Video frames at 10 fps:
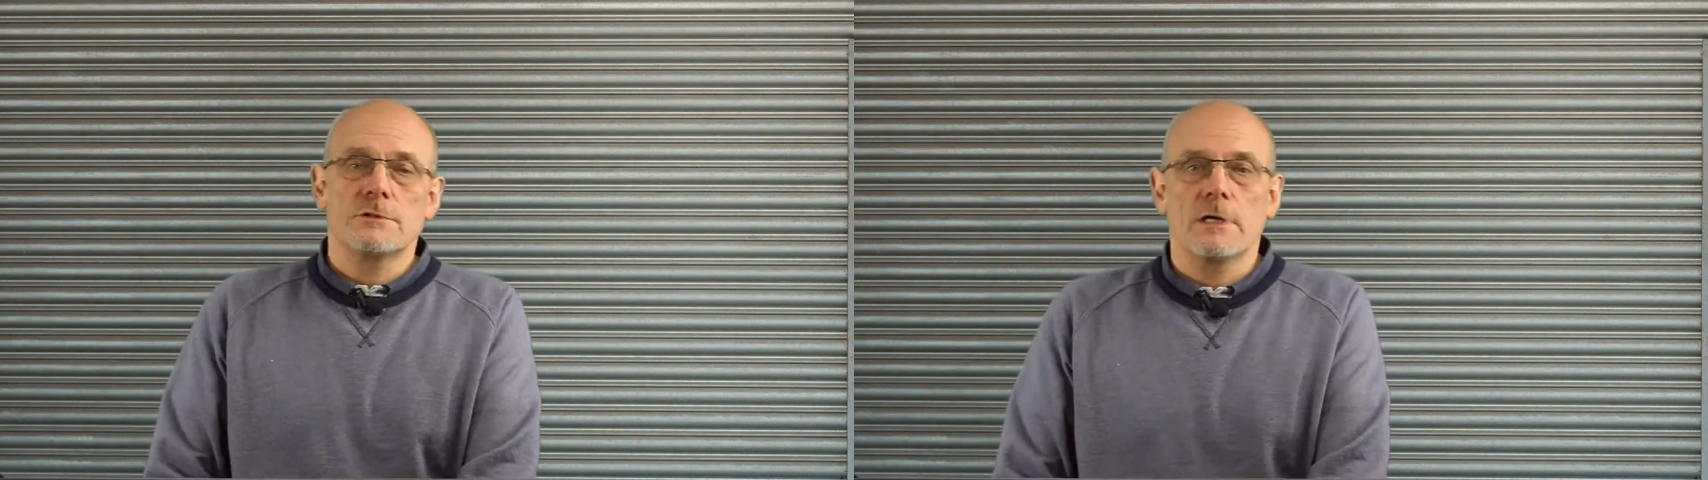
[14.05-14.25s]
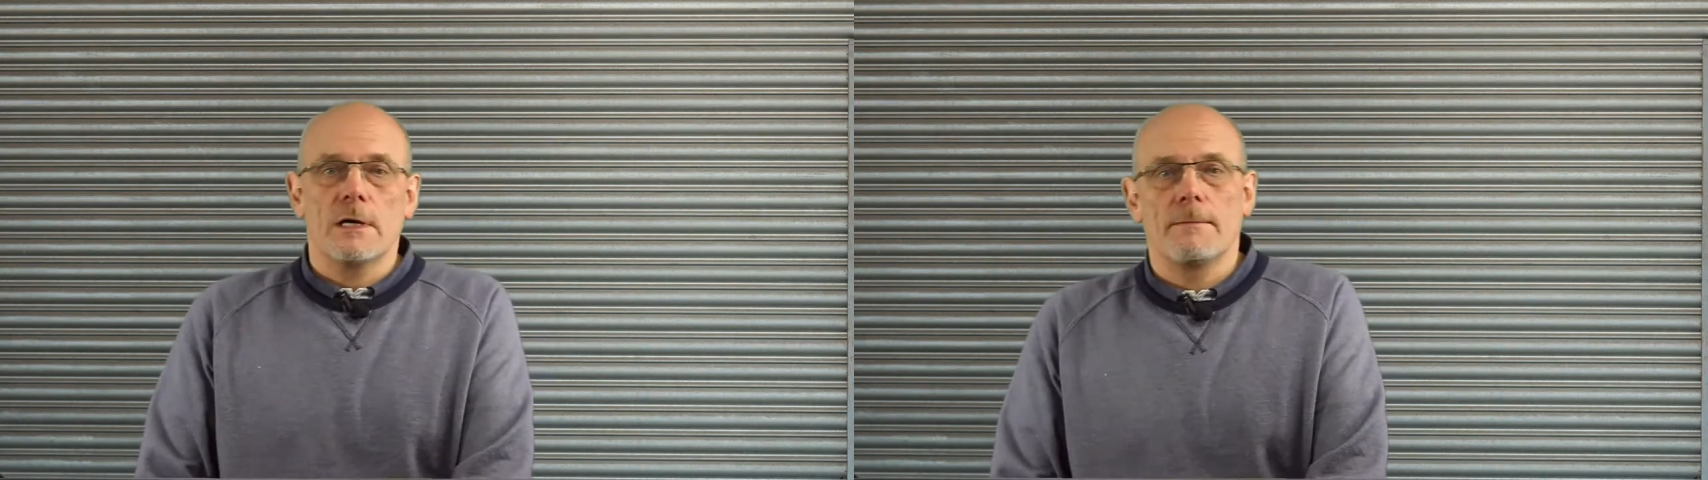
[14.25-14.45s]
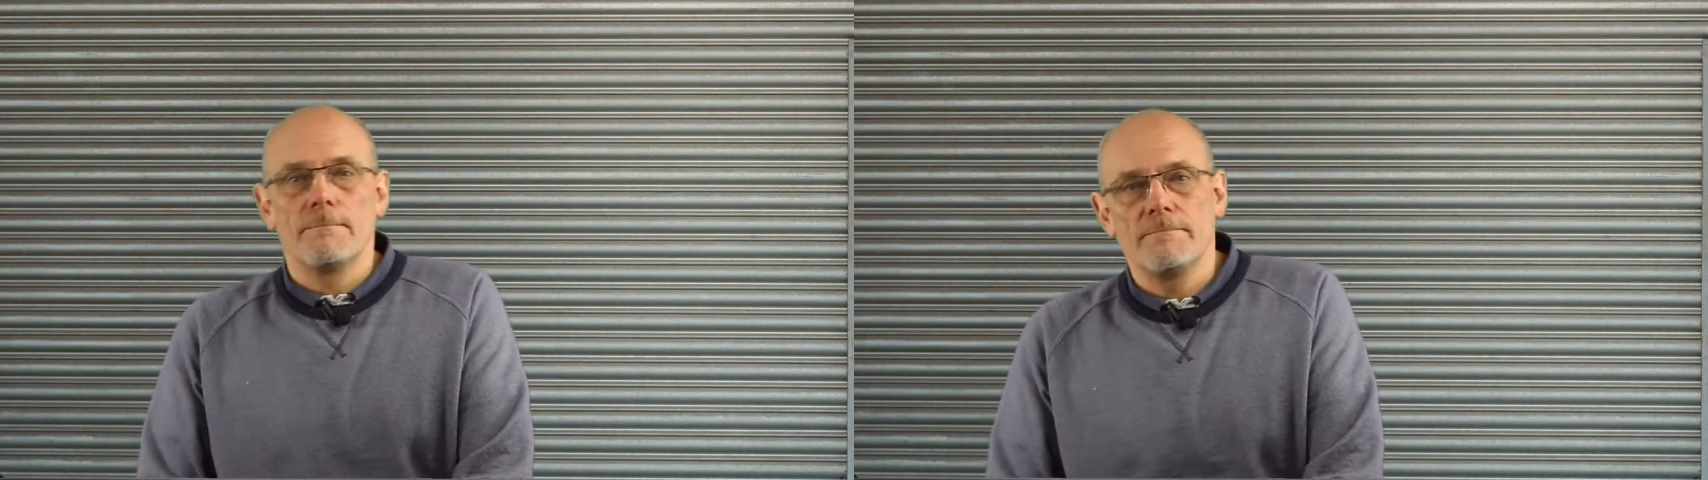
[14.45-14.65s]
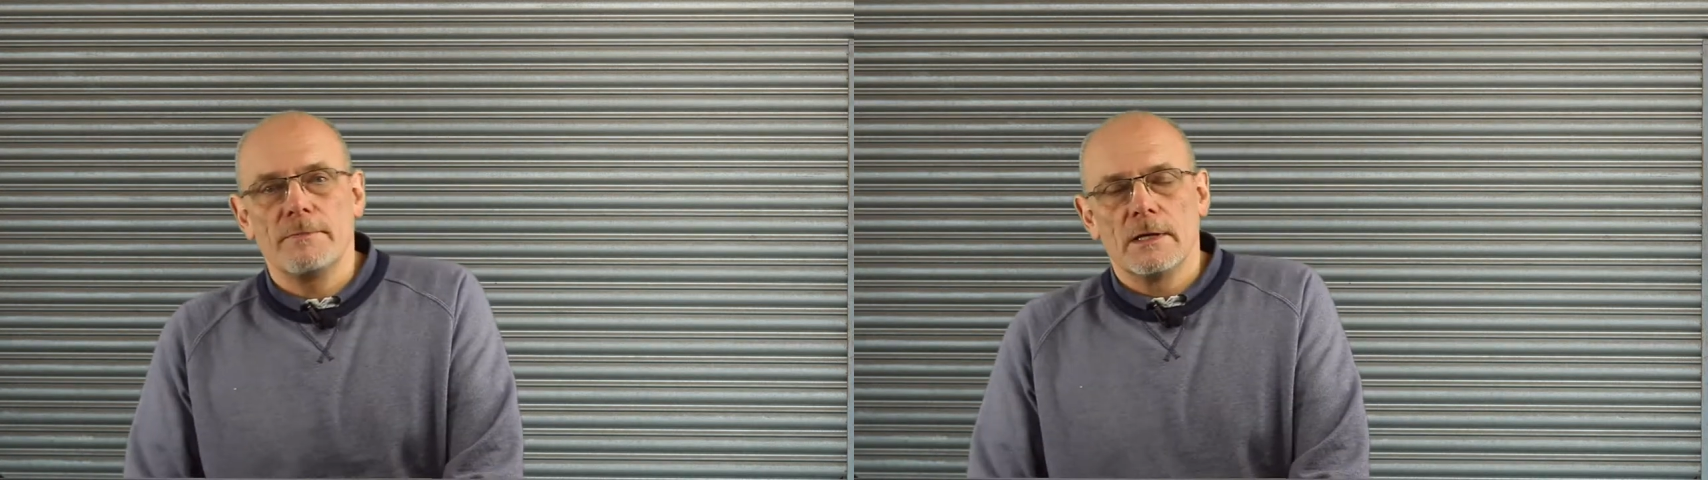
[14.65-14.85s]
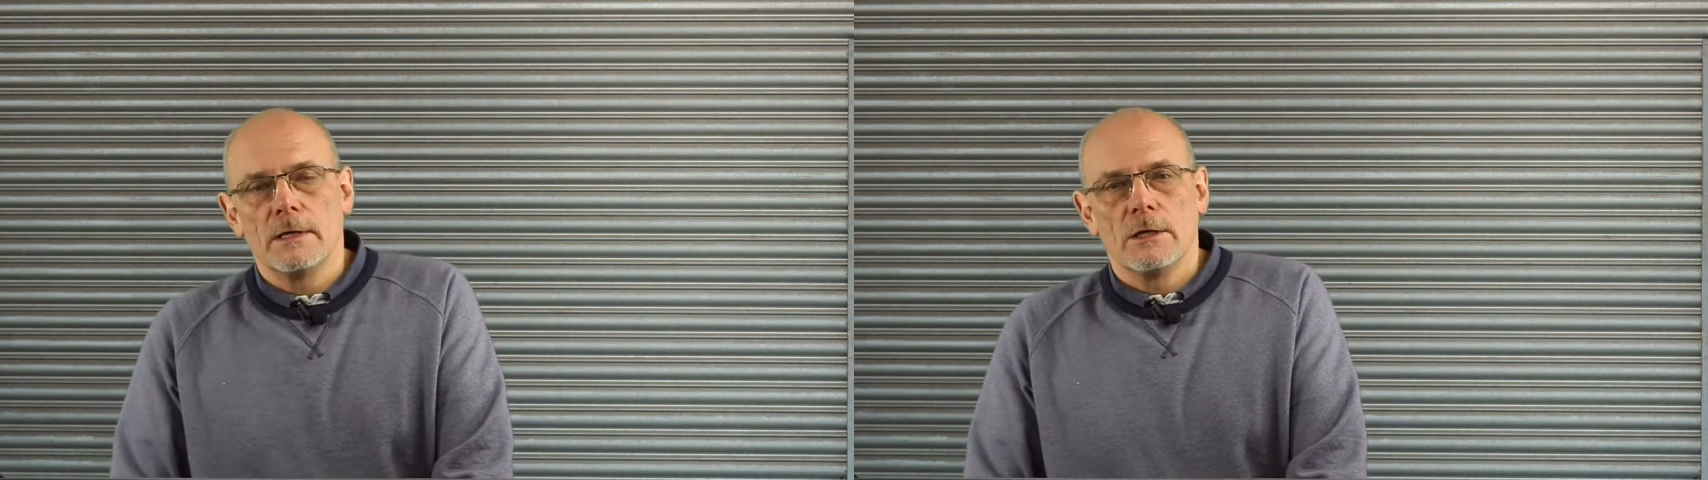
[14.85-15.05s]

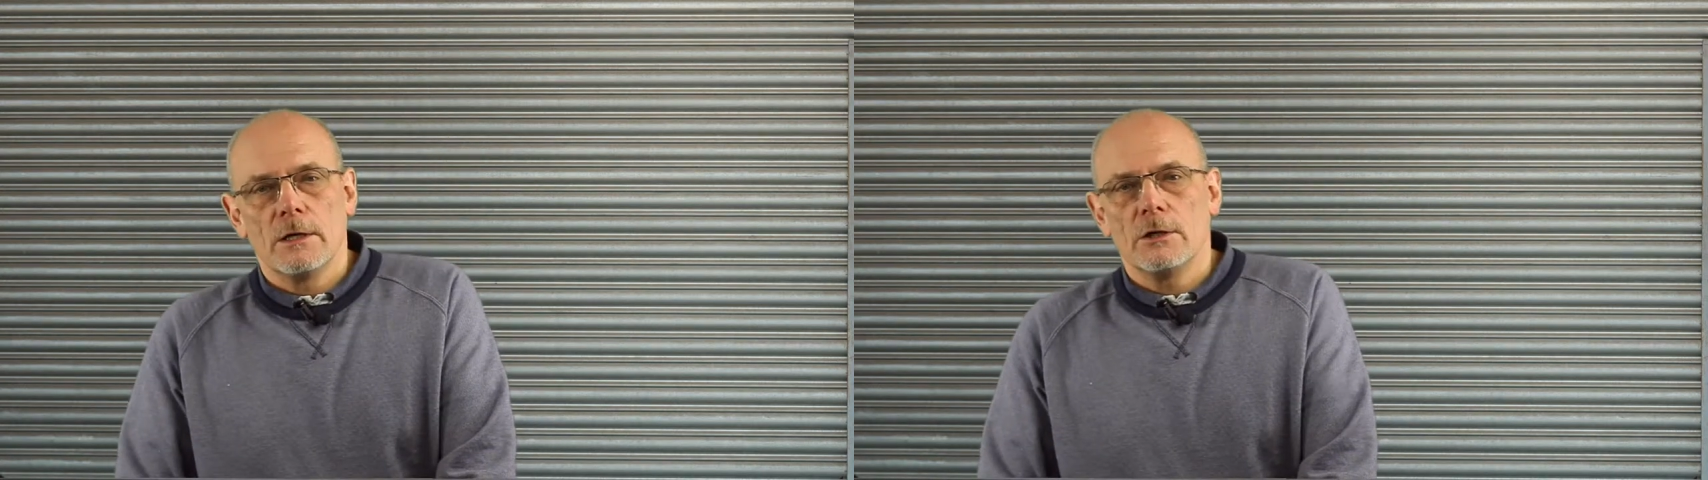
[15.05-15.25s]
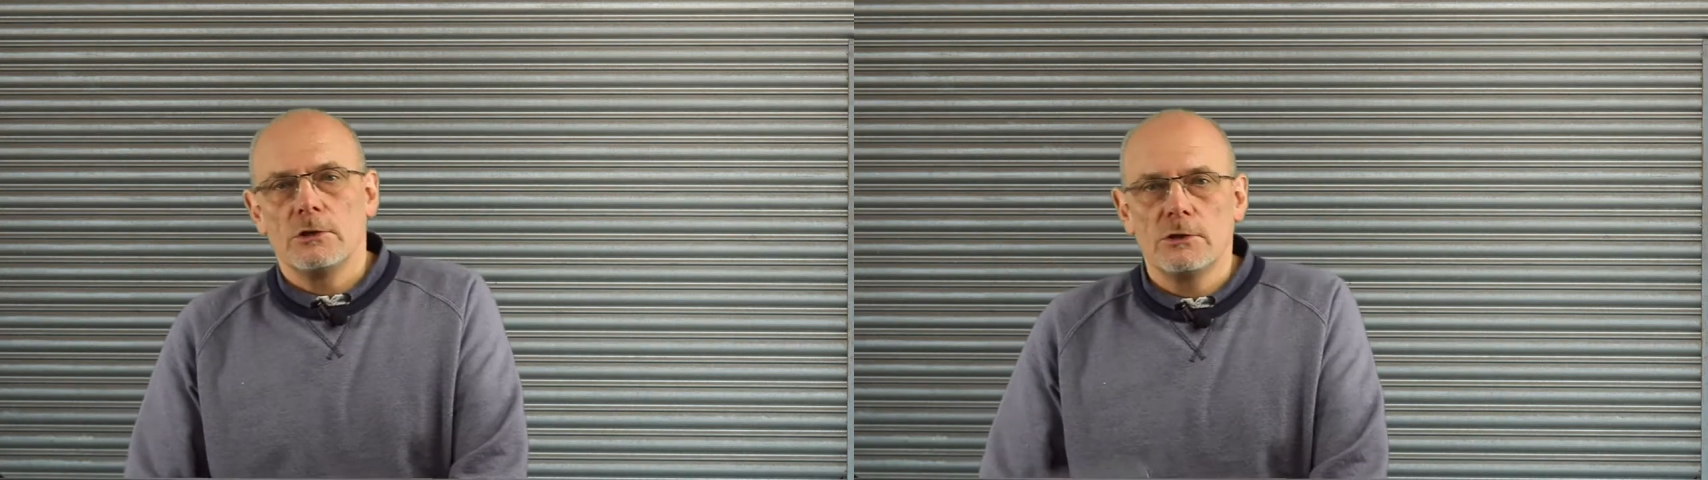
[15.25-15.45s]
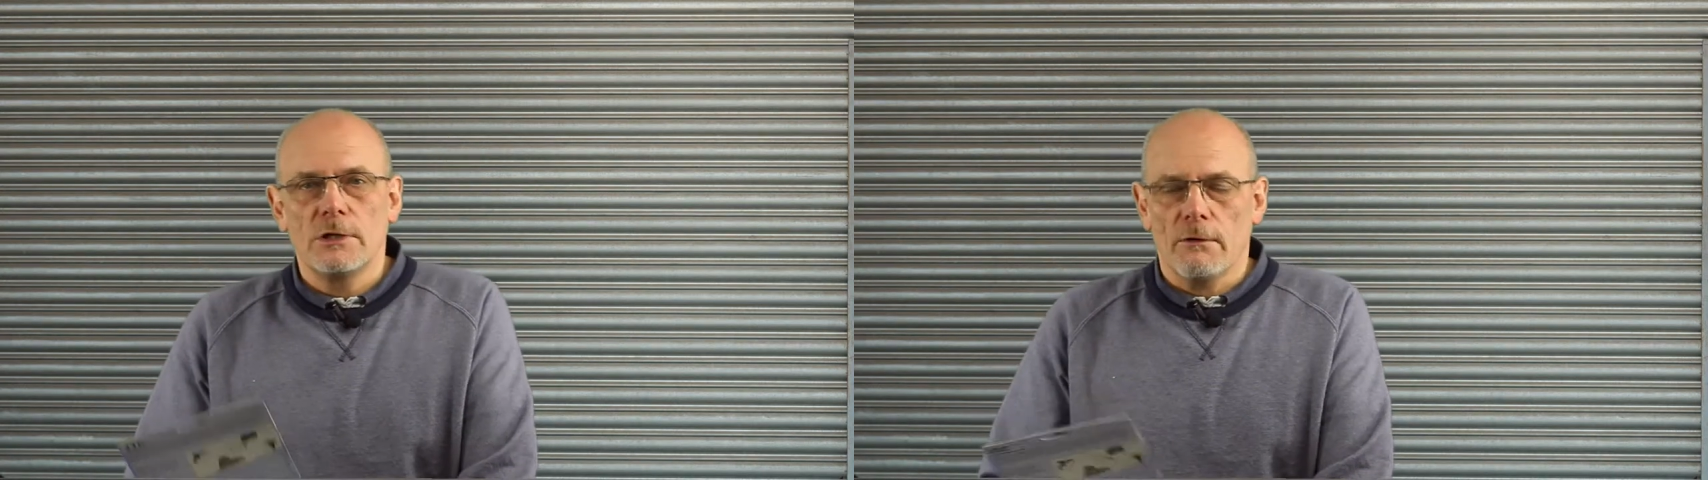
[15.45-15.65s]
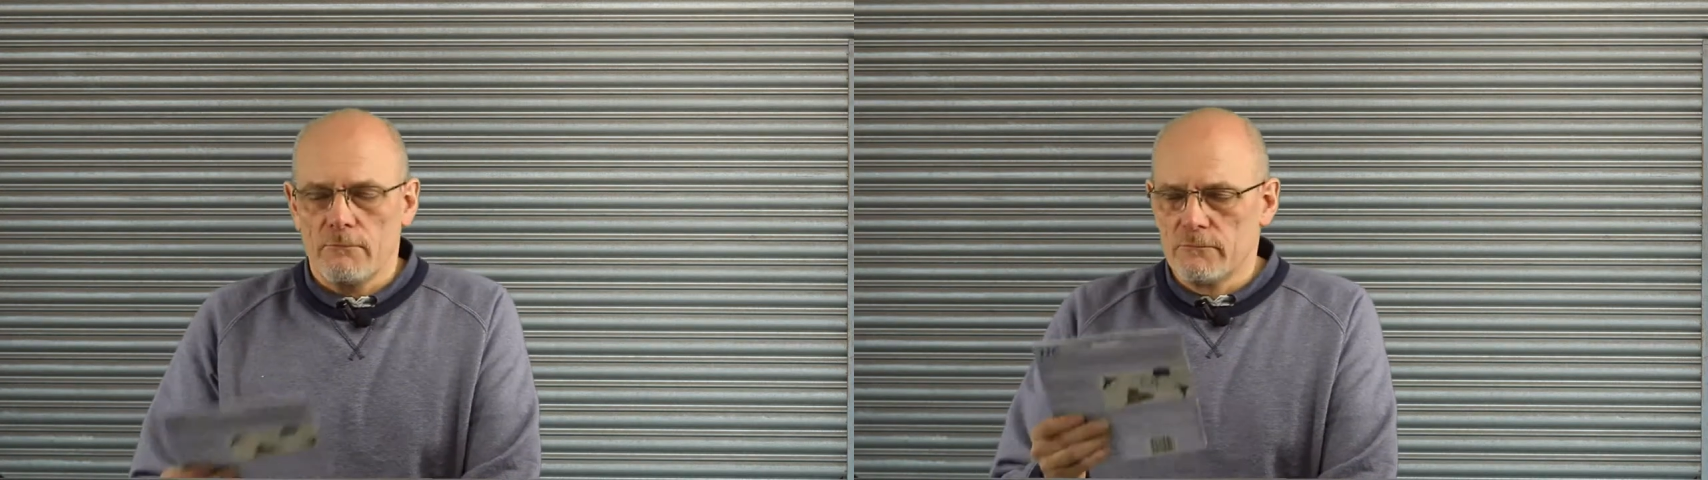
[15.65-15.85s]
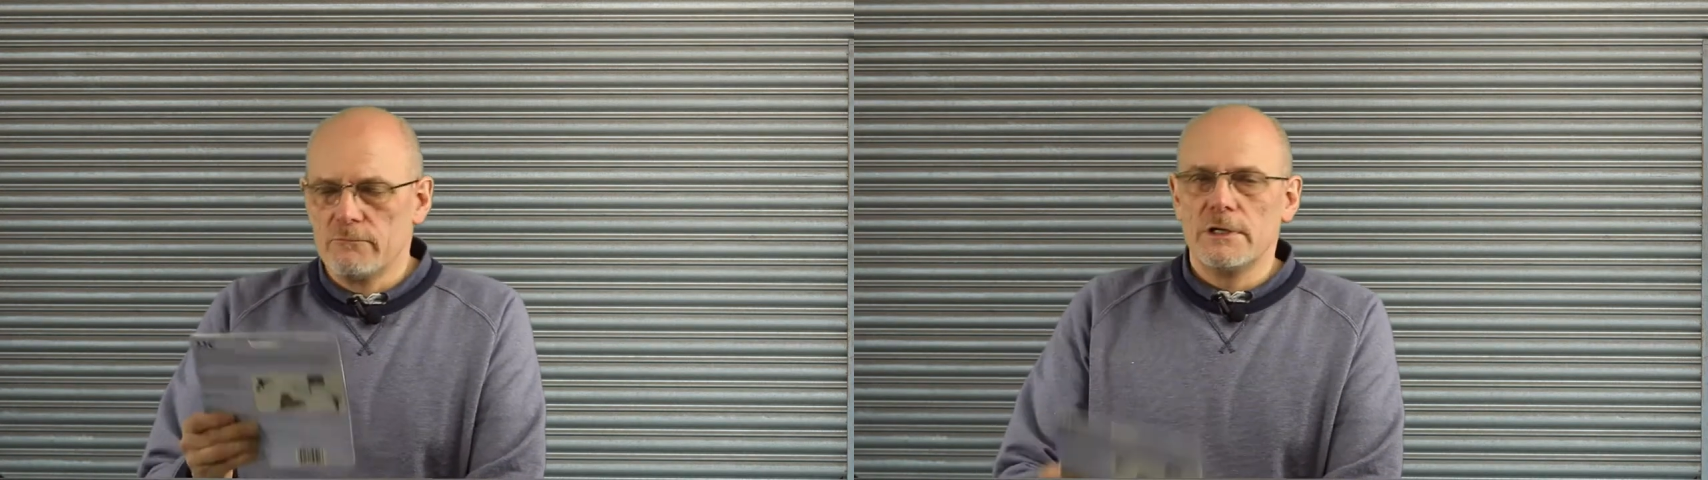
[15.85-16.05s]
you don't